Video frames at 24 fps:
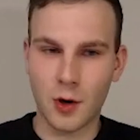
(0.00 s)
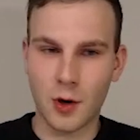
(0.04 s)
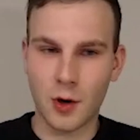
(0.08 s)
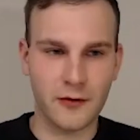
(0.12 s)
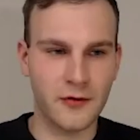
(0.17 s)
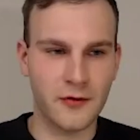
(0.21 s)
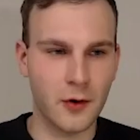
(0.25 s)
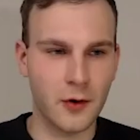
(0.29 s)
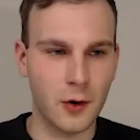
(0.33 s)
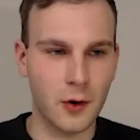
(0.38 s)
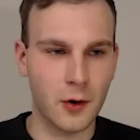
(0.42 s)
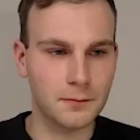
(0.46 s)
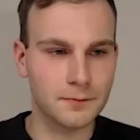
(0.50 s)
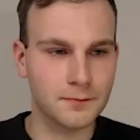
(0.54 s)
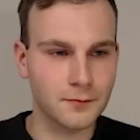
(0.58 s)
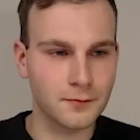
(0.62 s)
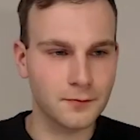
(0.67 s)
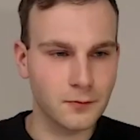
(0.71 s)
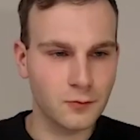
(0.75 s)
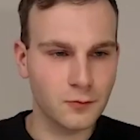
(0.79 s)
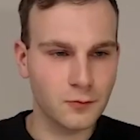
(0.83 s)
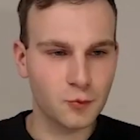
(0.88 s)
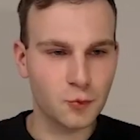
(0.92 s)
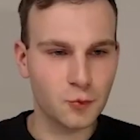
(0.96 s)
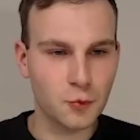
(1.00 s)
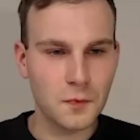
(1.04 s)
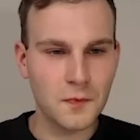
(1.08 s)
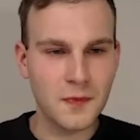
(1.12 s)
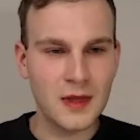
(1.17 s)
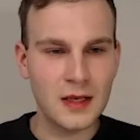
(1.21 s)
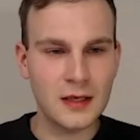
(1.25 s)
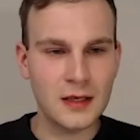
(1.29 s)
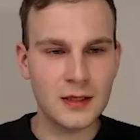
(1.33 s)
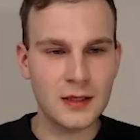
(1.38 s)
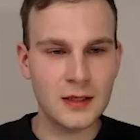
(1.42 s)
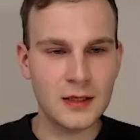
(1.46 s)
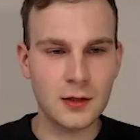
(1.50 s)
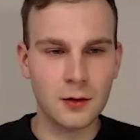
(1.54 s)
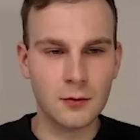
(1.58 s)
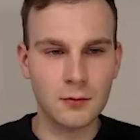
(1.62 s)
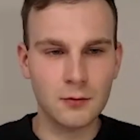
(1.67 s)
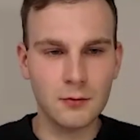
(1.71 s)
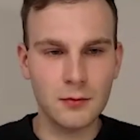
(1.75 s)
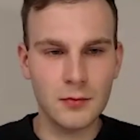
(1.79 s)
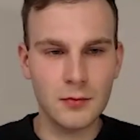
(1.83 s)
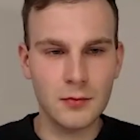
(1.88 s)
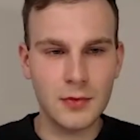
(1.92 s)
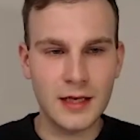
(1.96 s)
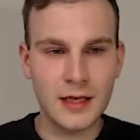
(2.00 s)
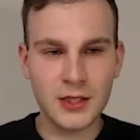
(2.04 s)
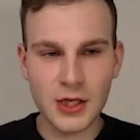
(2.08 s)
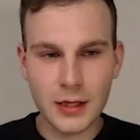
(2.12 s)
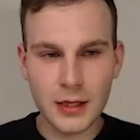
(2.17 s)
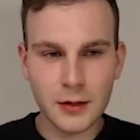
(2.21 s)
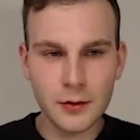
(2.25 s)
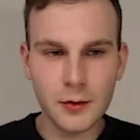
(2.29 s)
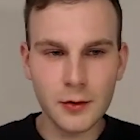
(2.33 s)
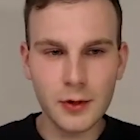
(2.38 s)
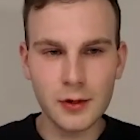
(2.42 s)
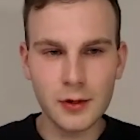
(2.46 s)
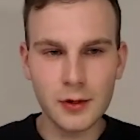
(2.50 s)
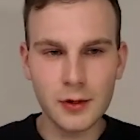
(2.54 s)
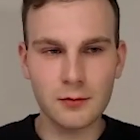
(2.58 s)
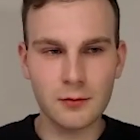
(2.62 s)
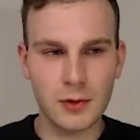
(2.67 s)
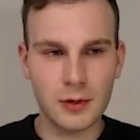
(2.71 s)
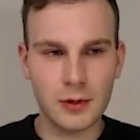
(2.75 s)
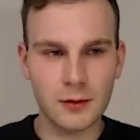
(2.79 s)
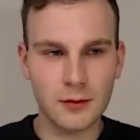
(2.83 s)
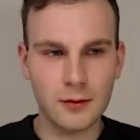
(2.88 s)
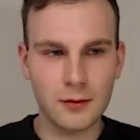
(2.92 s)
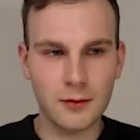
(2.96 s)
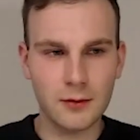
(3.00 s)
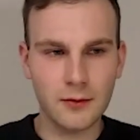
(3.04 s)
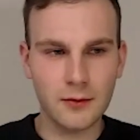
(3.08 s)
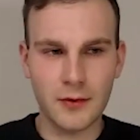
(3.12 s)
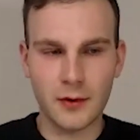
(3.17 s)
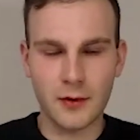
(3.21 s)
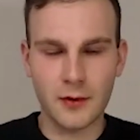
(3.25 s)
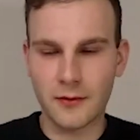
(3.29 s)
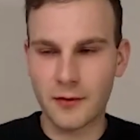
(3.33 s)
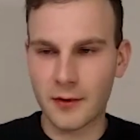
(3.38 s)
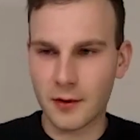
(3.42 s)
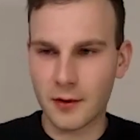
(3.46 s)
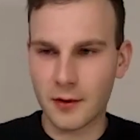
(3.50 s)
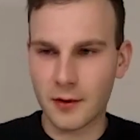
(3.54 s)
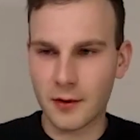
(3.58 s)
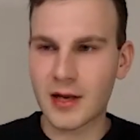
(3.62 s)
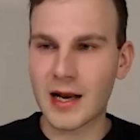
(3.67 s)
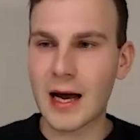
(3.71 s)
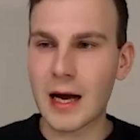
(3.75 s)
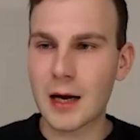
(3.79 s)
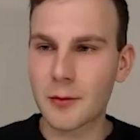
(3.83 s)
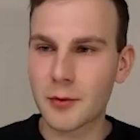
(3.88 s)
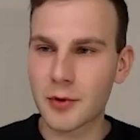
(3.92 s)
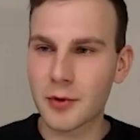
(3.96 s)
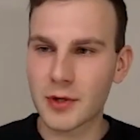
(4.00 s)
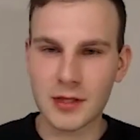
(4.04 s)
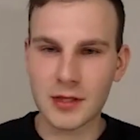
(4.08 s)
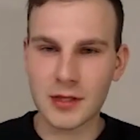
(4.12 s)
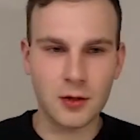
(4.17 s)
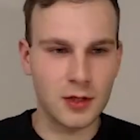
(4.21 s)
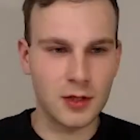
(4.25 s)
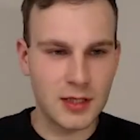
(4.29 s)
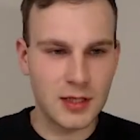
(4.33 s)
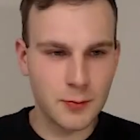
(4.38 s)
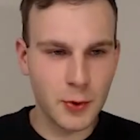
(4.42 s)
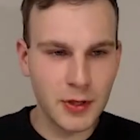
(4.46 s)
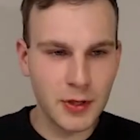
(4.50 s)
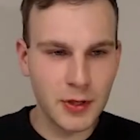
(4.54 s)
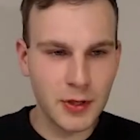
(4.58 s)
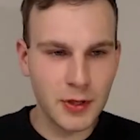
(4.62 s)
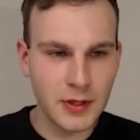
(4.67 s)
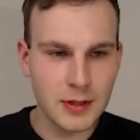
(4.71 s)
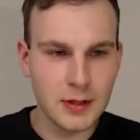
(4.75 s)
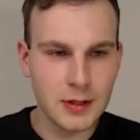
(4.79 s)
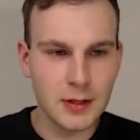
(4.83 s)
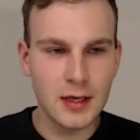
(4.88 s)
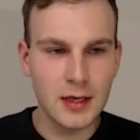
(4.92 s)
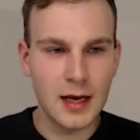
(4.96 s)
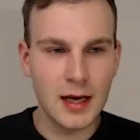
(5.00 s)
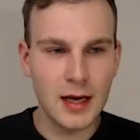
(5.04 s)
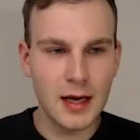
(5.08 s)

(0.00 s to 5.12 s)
this workflow. So in general, the library is called Sprint,